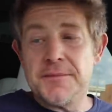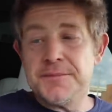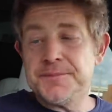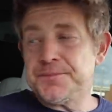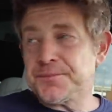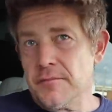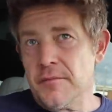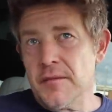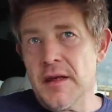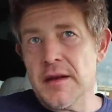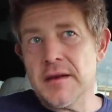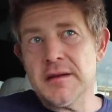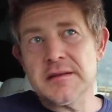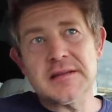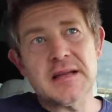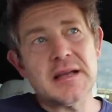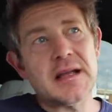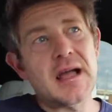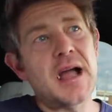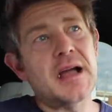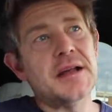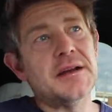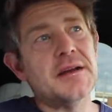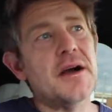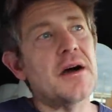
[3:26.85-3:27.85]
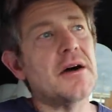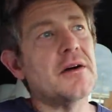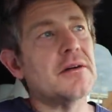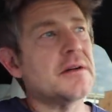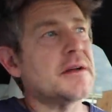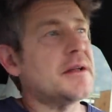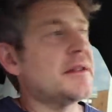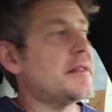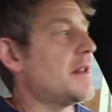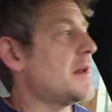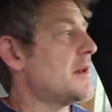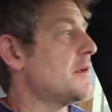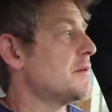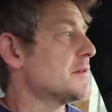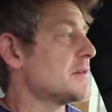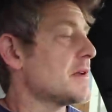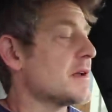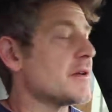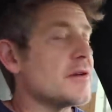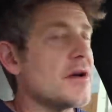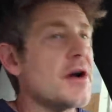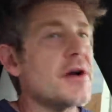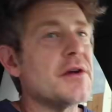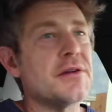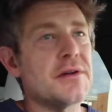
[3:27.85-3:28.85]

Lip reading: And I was like, I know. And then he was like, no,